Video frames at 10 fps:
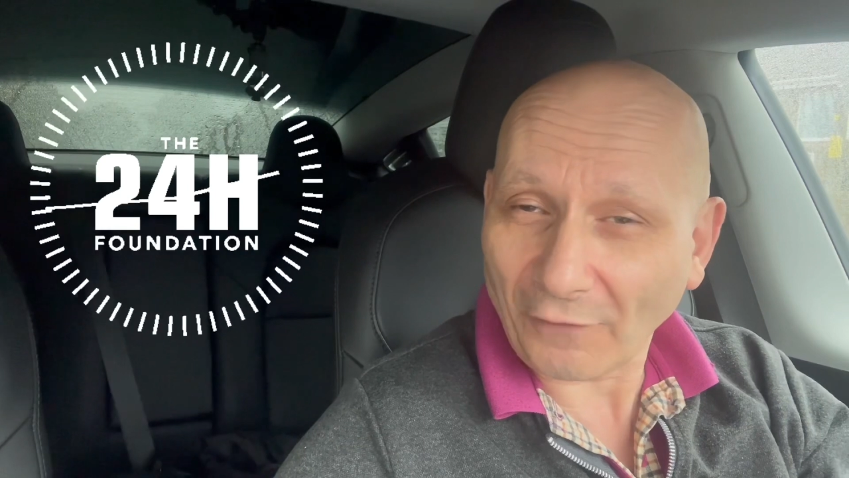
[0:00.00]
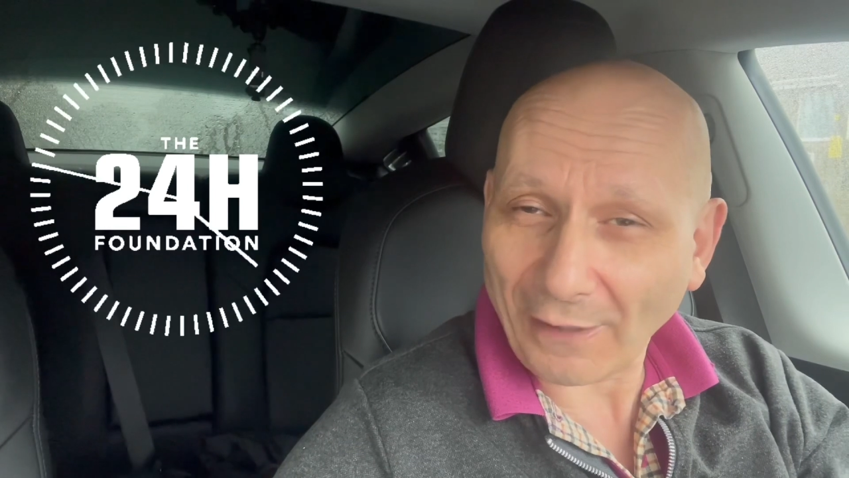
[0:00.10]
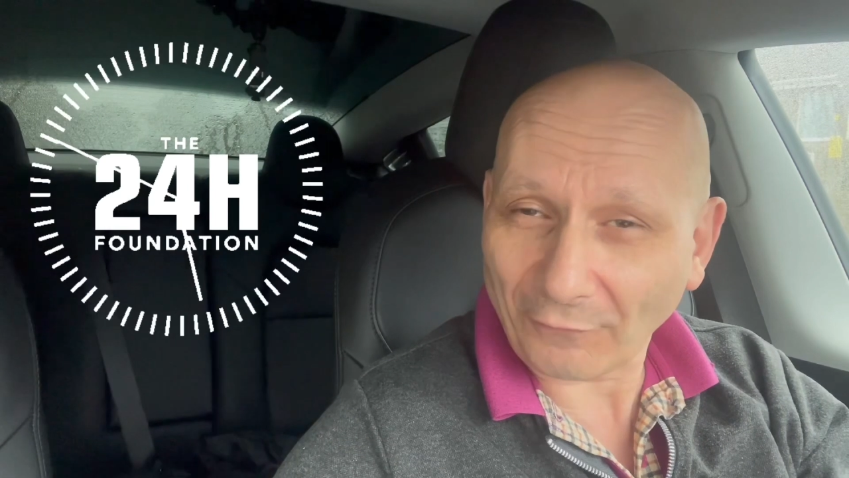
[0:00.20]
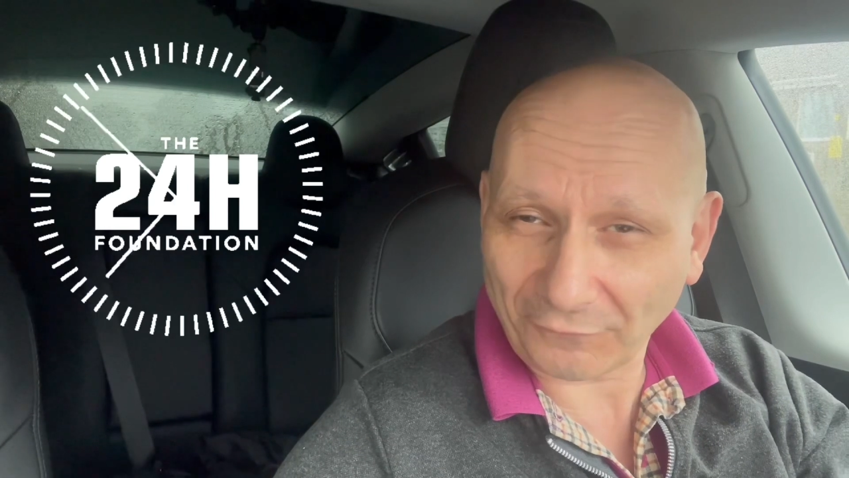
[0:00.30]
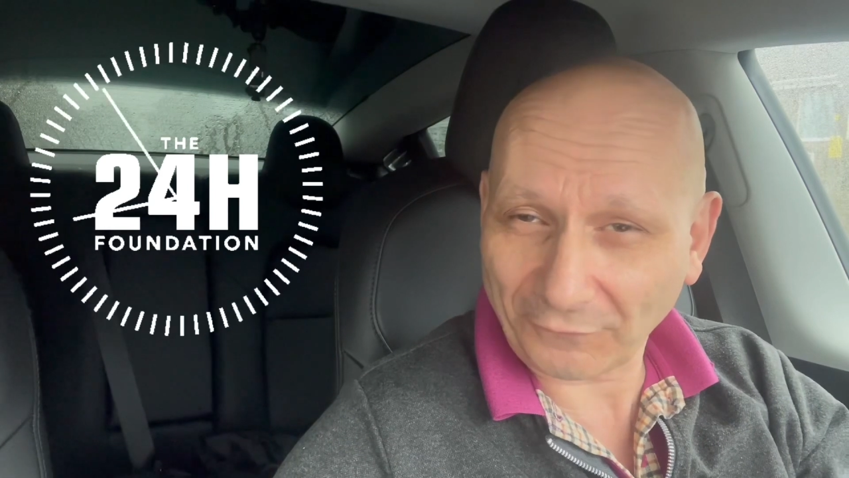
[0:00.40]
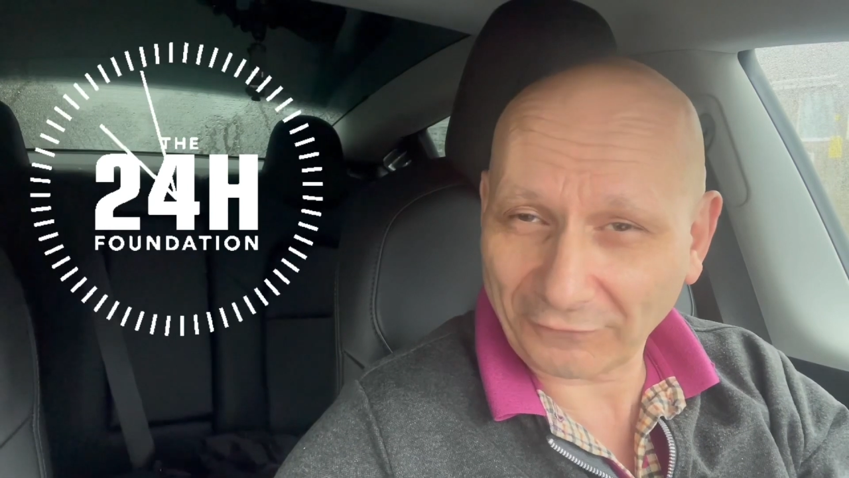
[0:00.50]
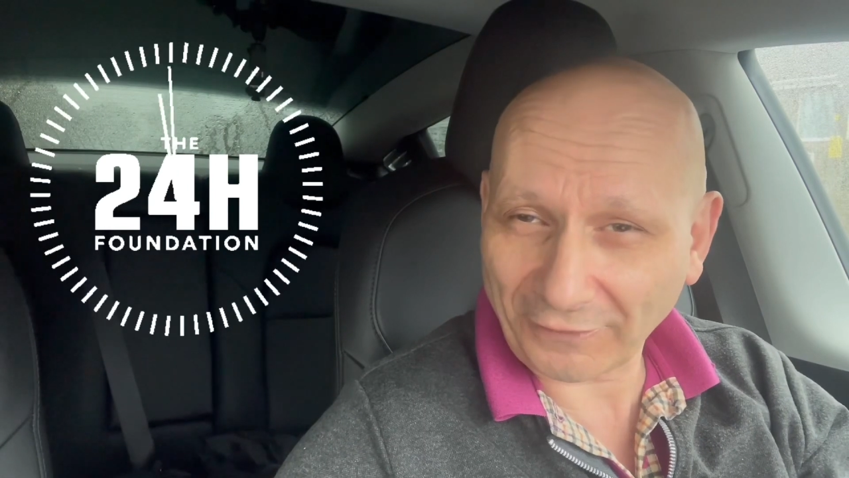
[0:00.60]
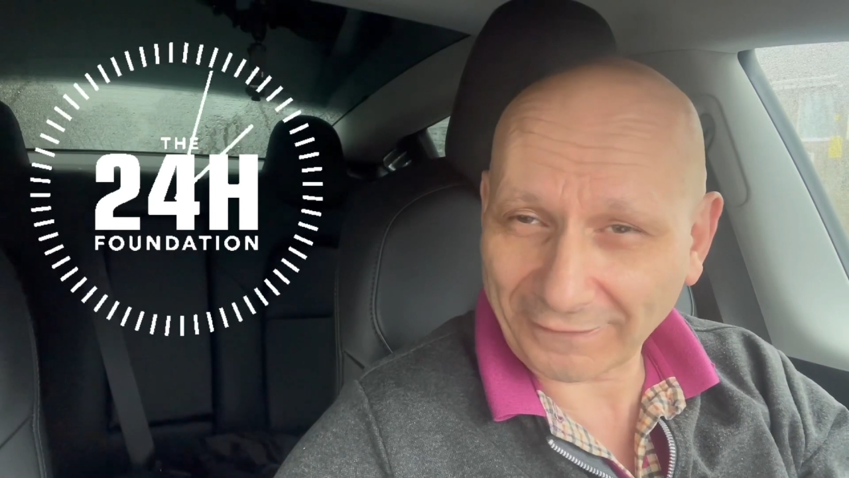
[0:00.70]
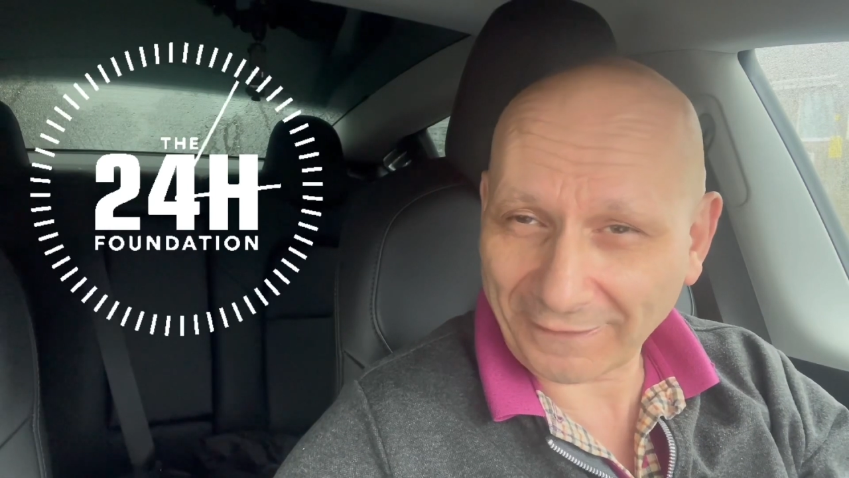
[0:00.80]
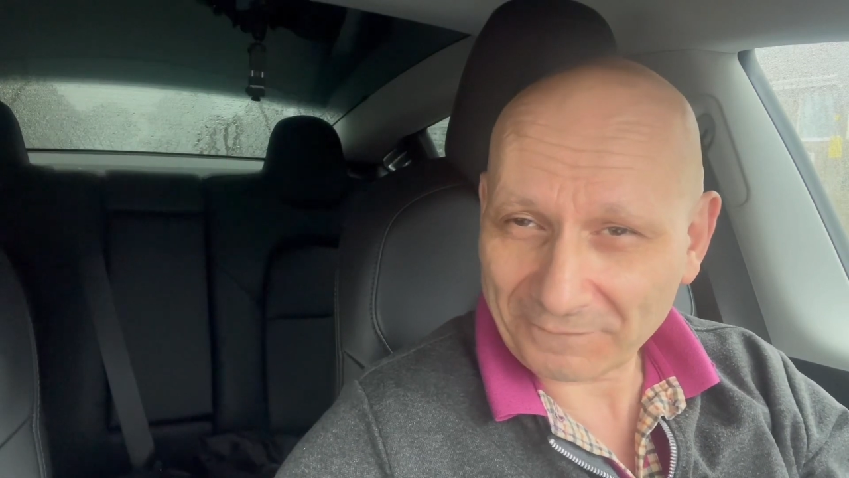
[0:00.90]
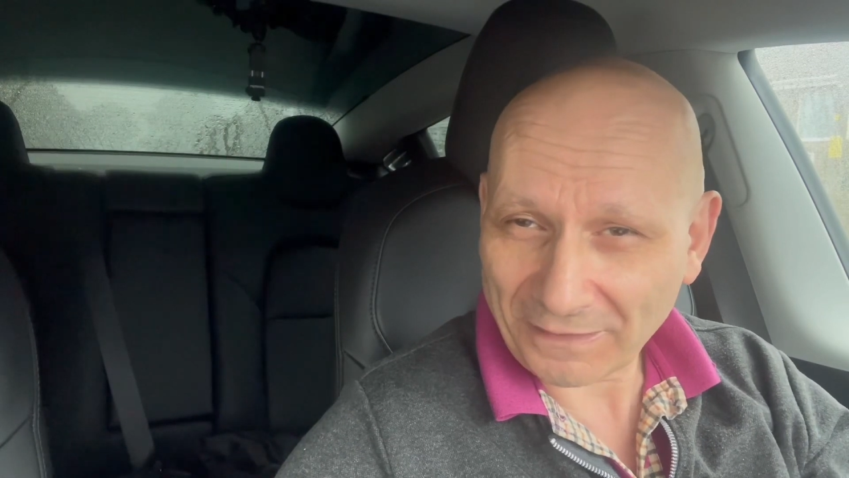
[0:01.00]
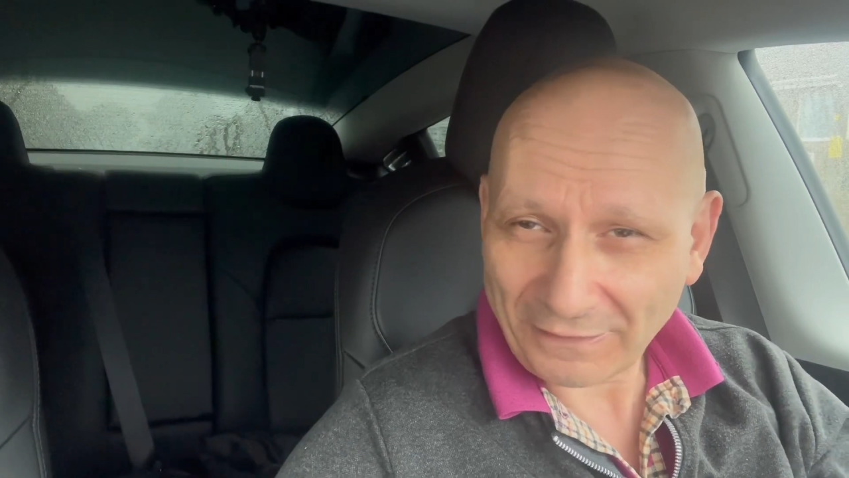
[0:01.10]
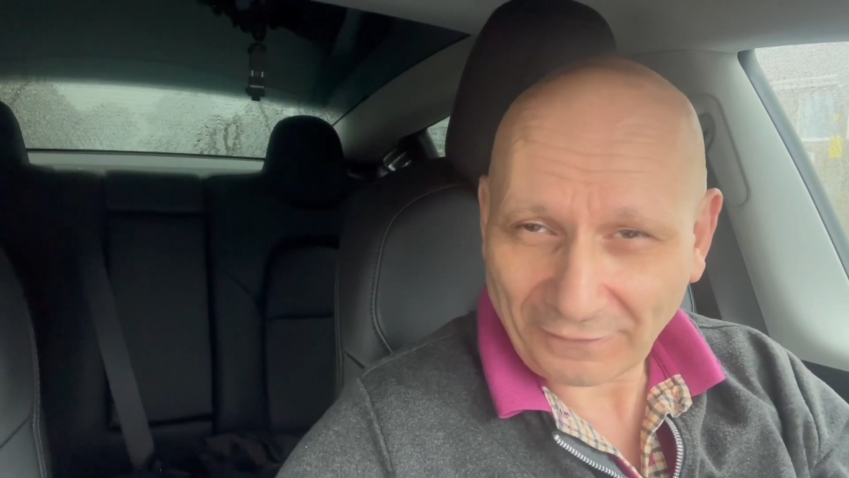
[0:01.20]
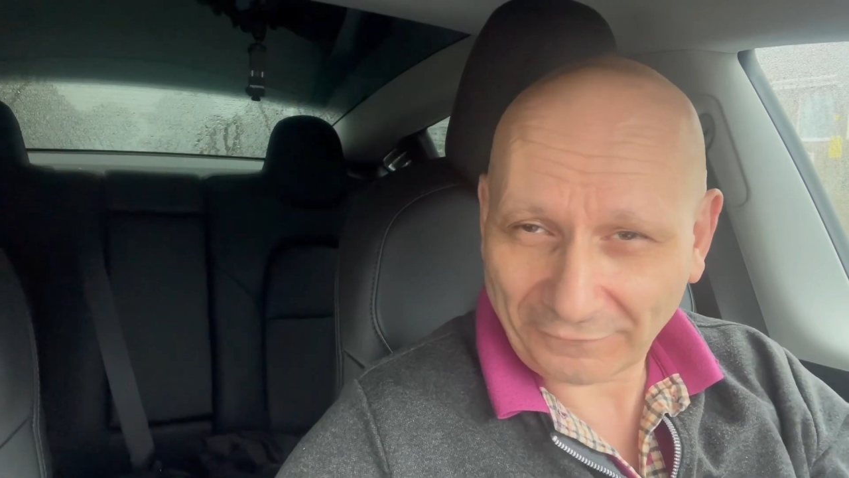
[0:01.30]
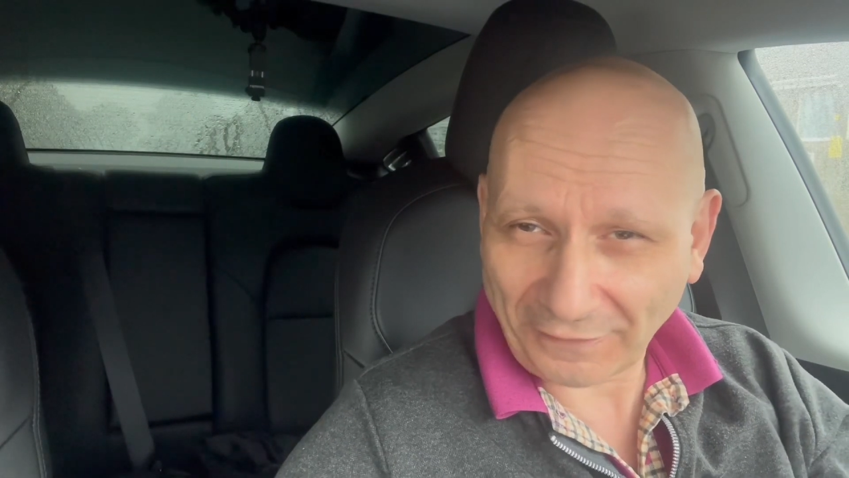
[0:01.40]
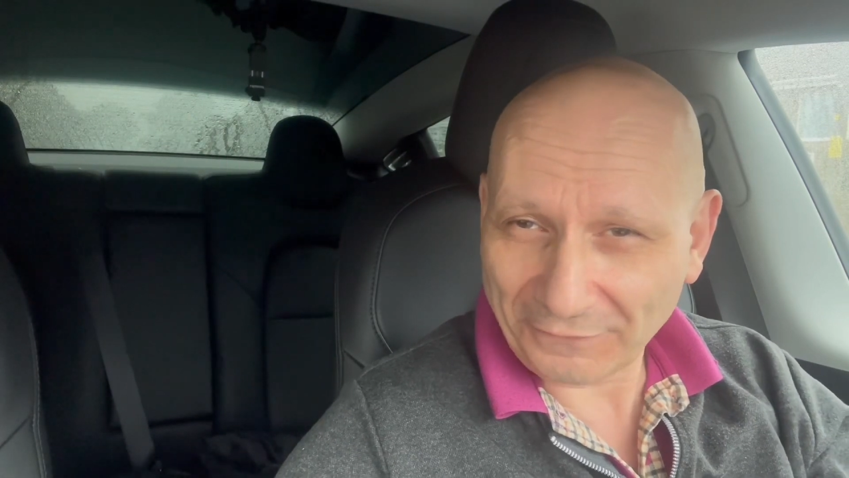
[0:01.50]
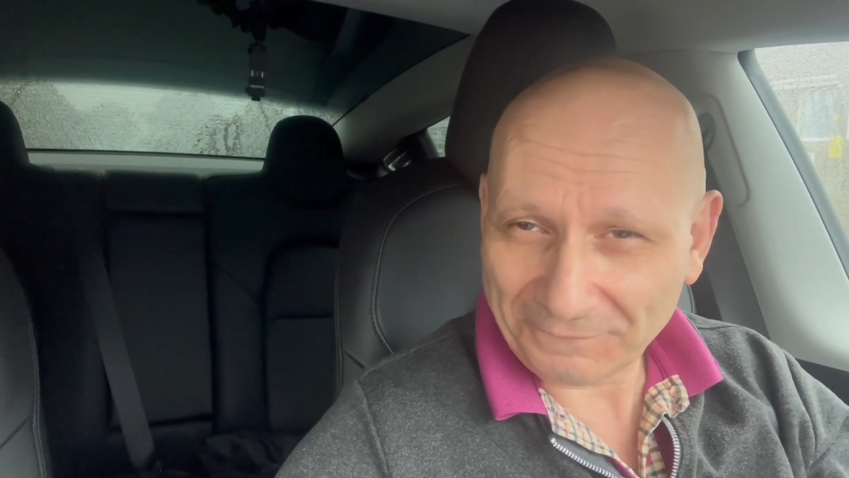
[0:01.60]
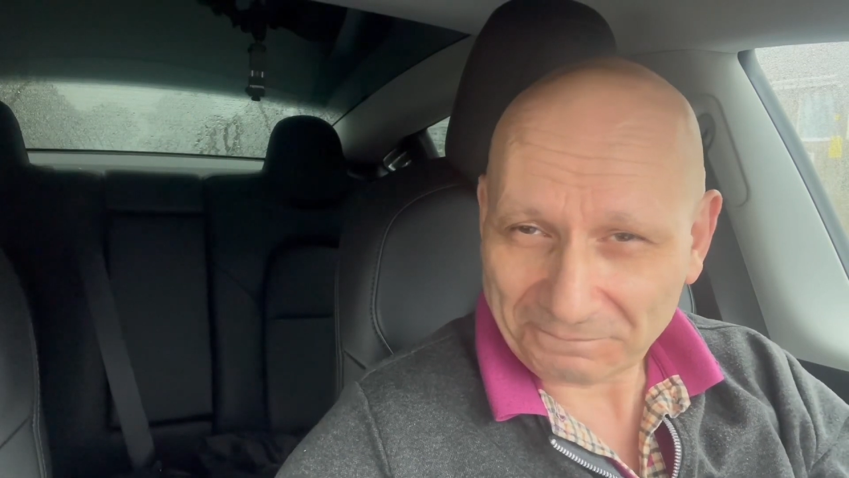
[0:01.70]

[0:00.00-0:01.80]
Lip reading: hours of each other. So